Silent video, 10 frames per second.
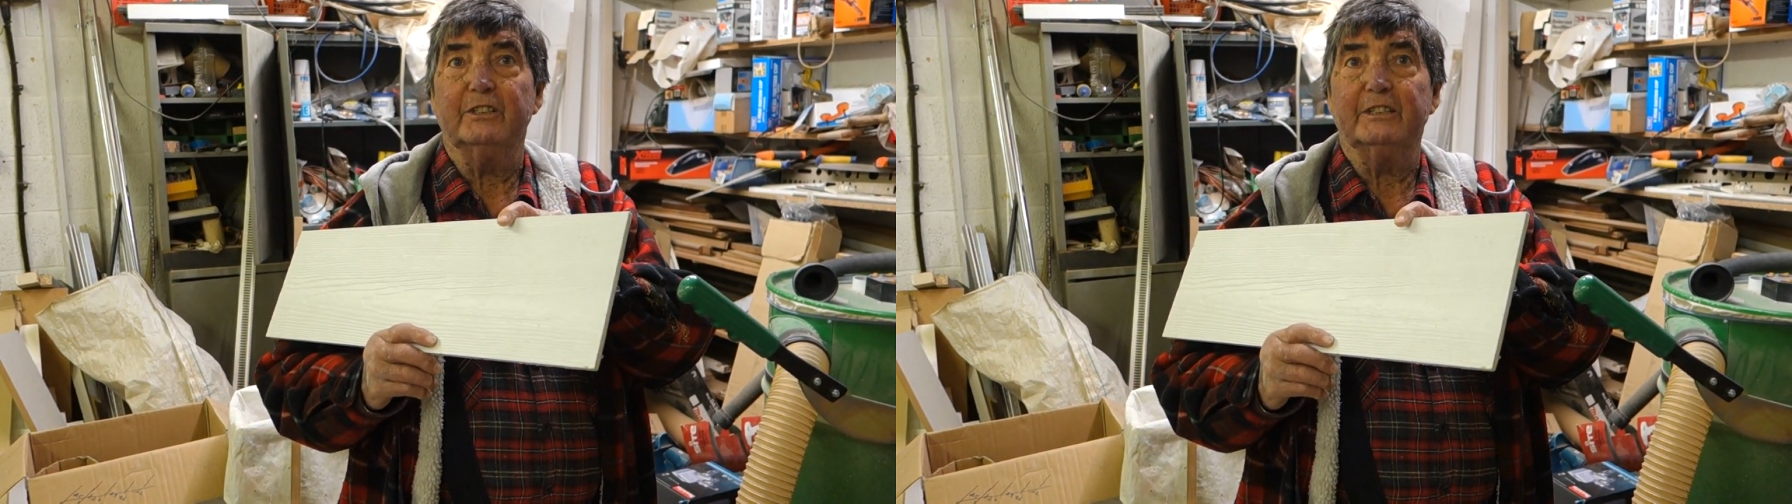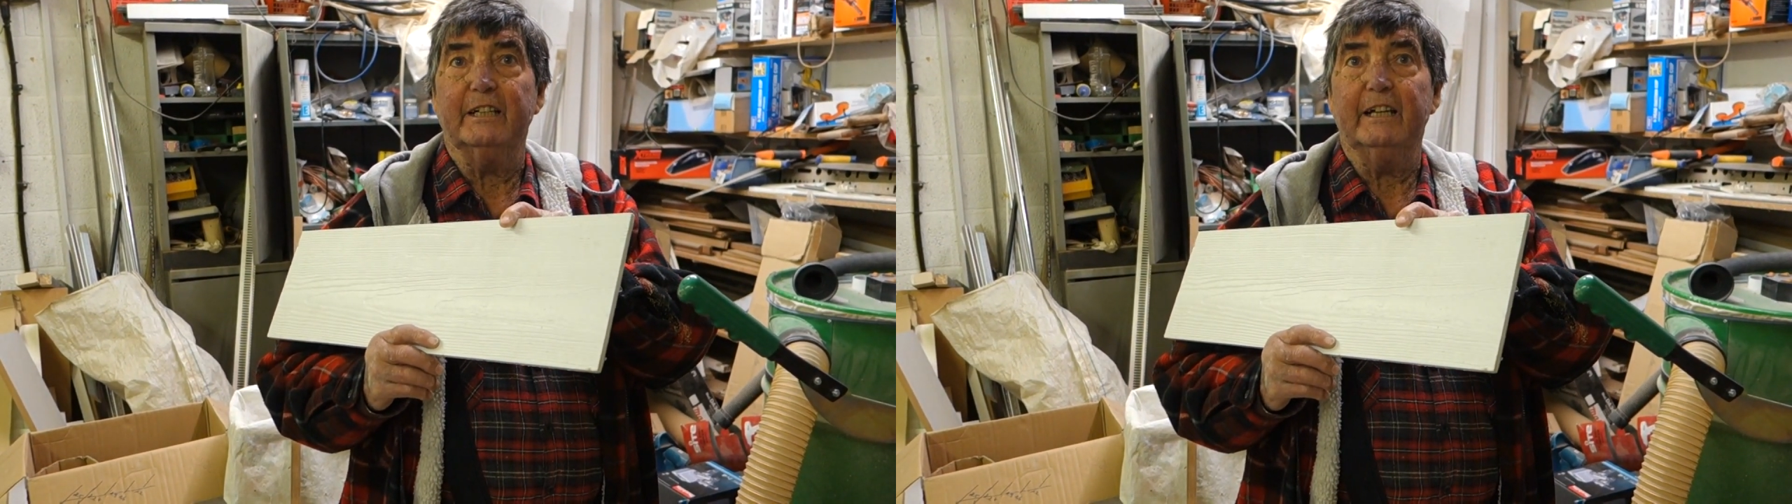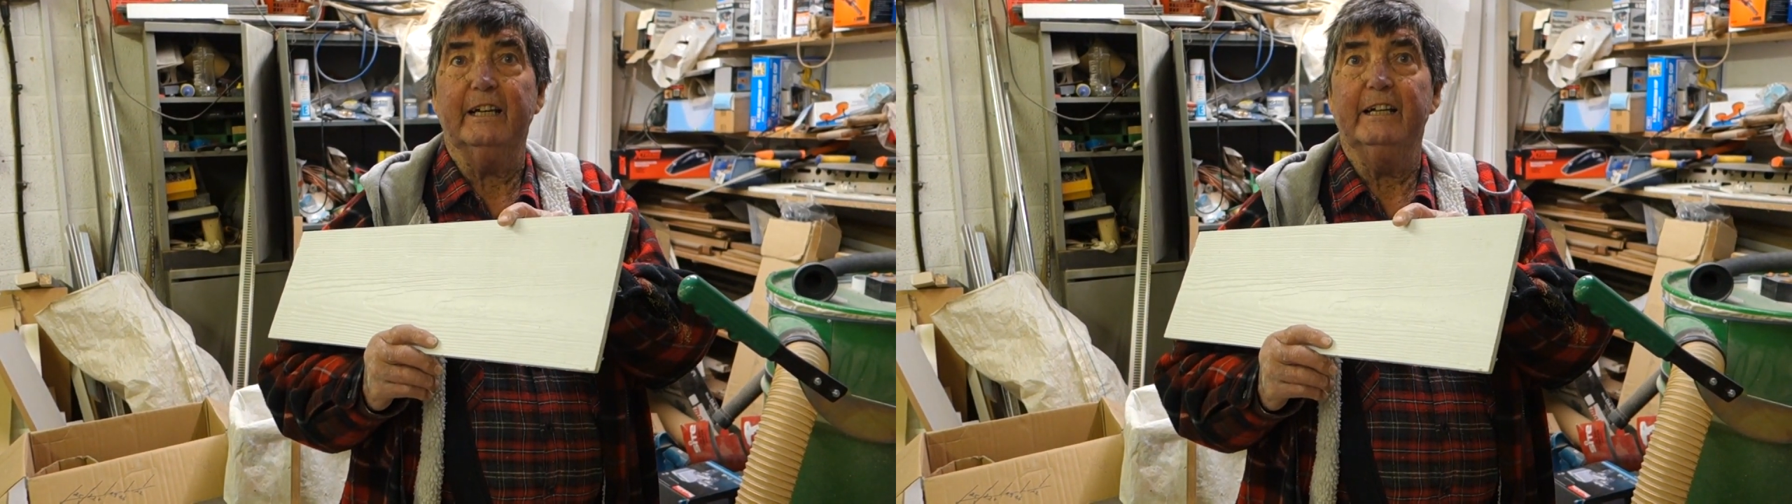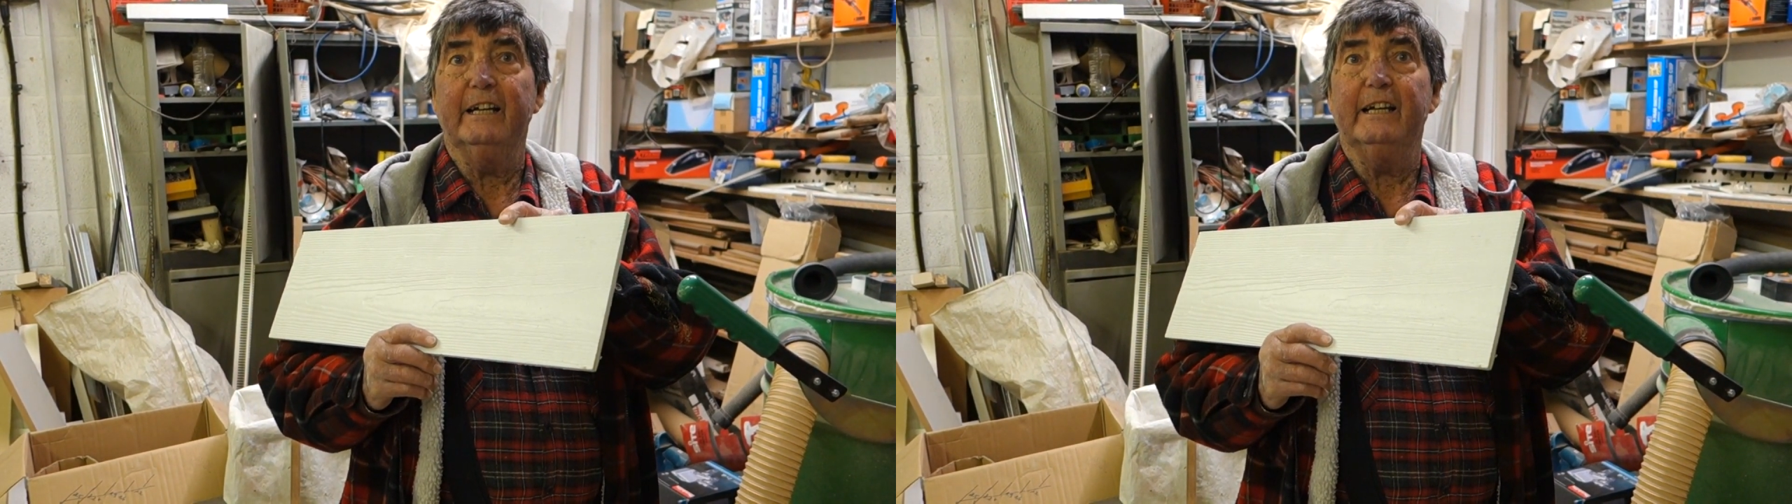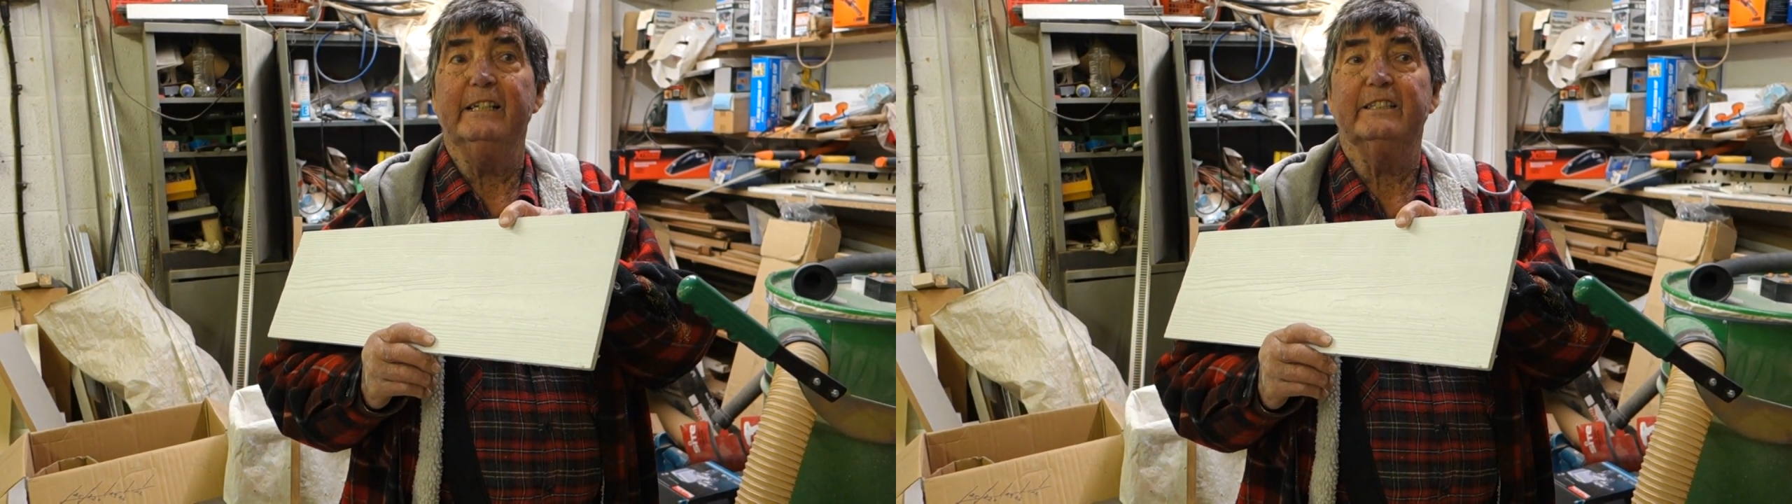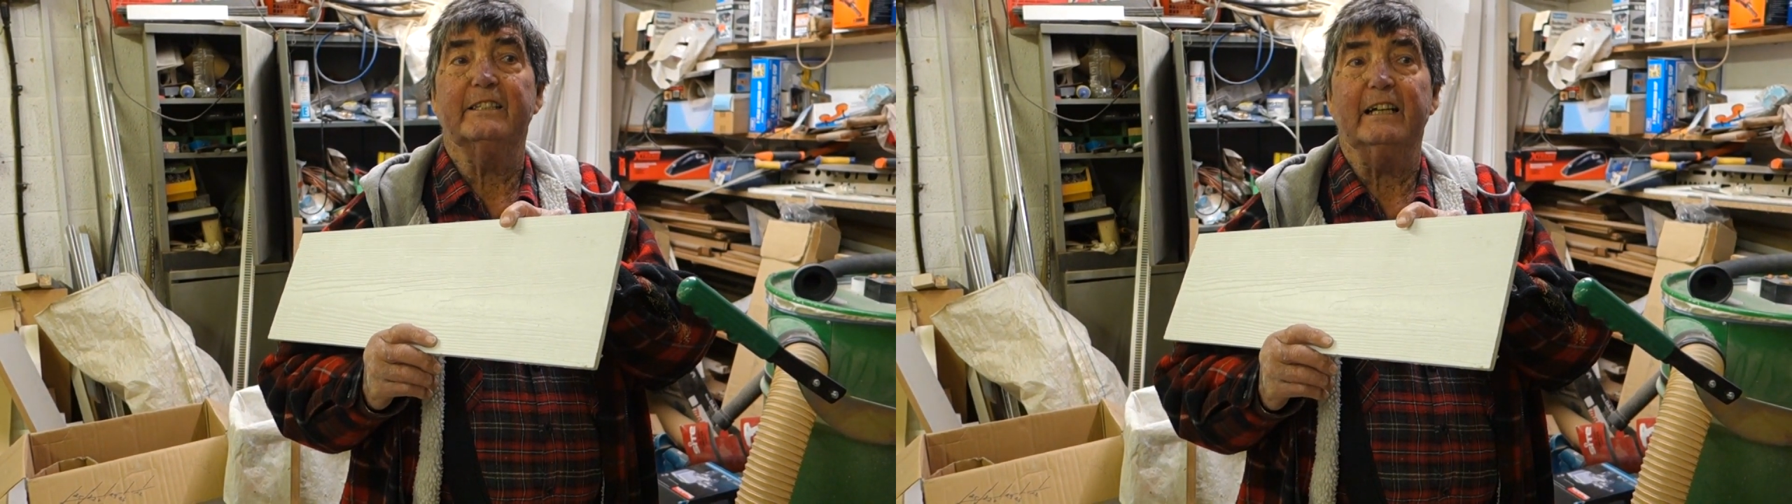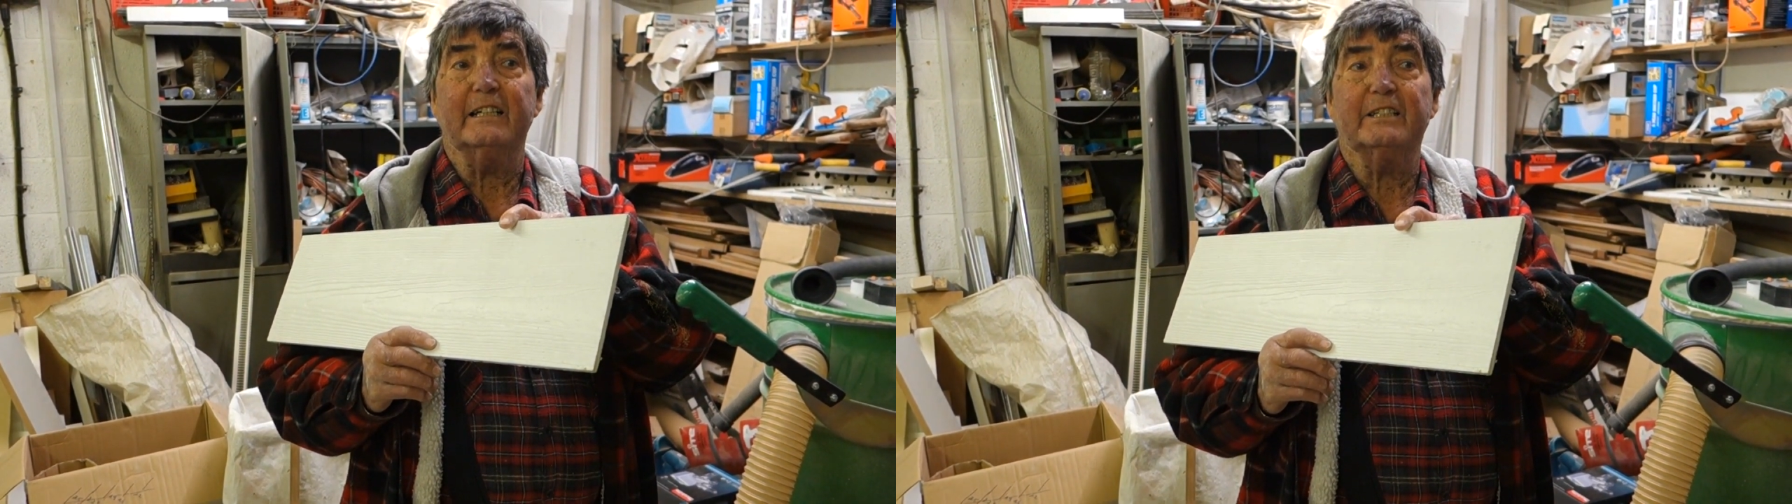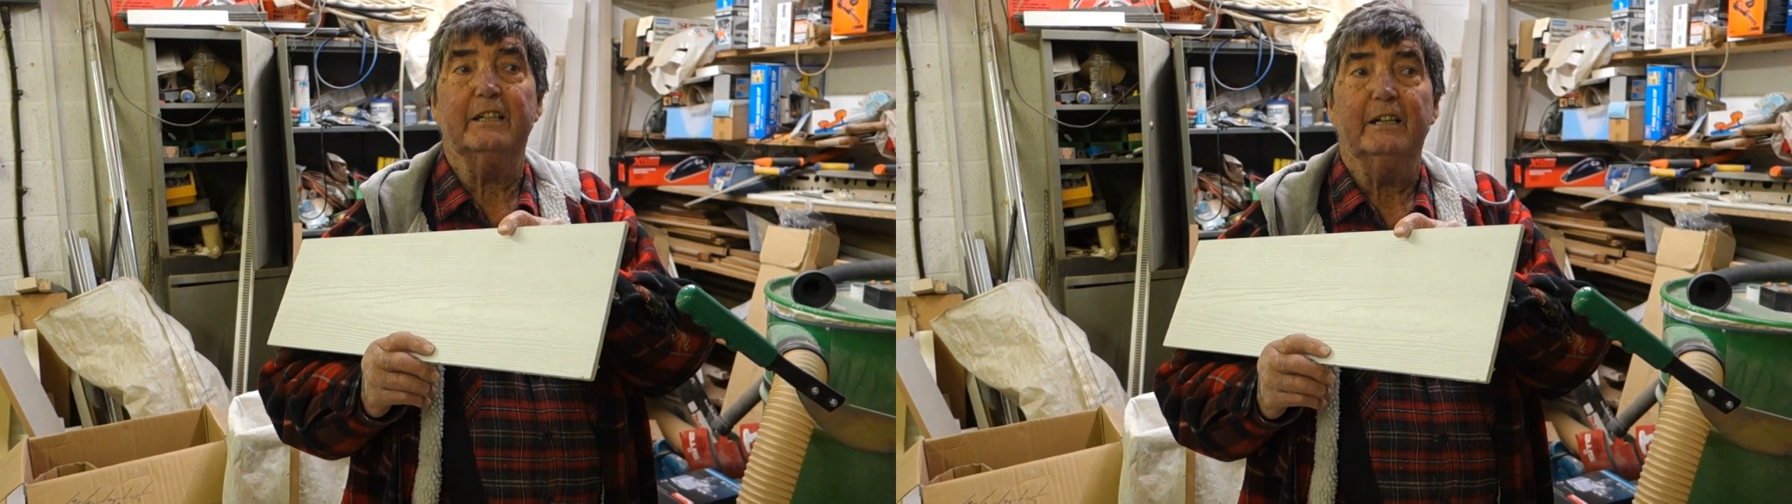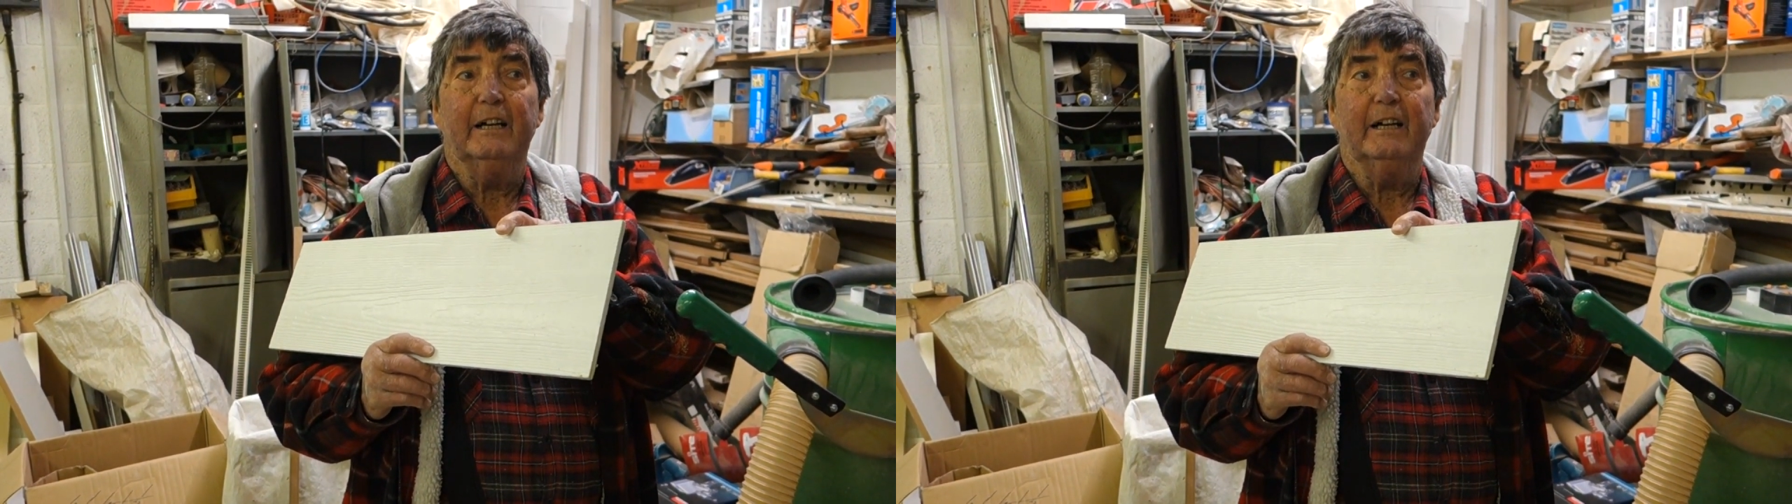is that